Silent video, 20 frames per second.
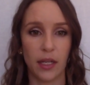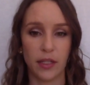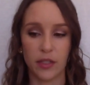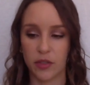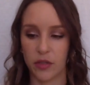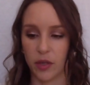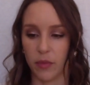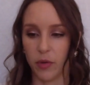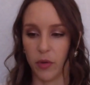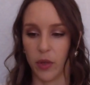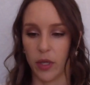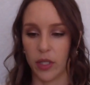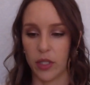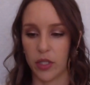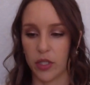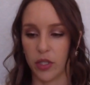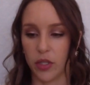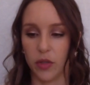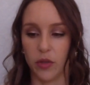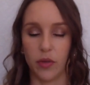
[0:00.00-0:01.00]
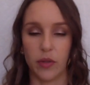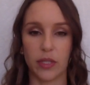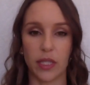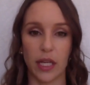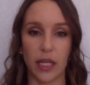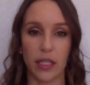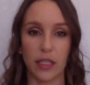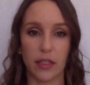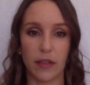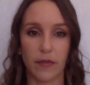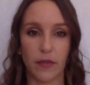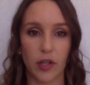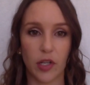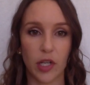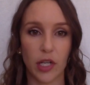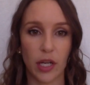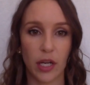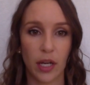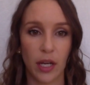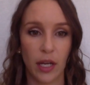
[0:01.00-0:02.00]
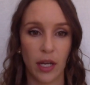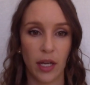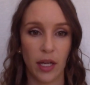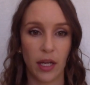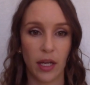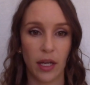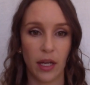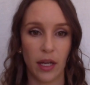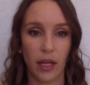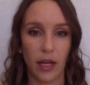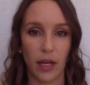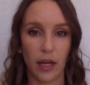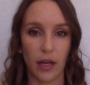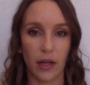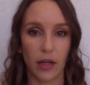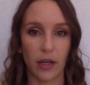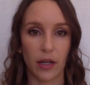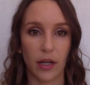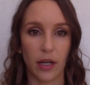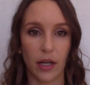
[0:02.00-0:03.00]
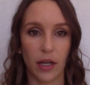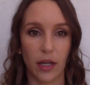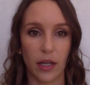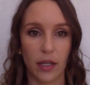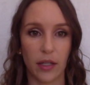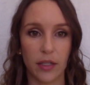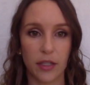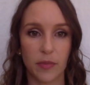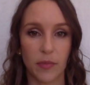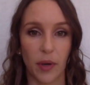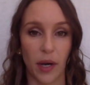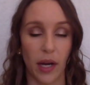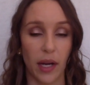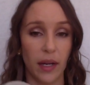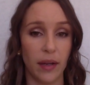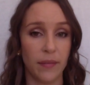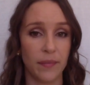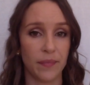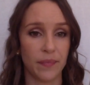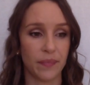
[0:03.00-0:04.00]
so I'm going to use a different hair spray.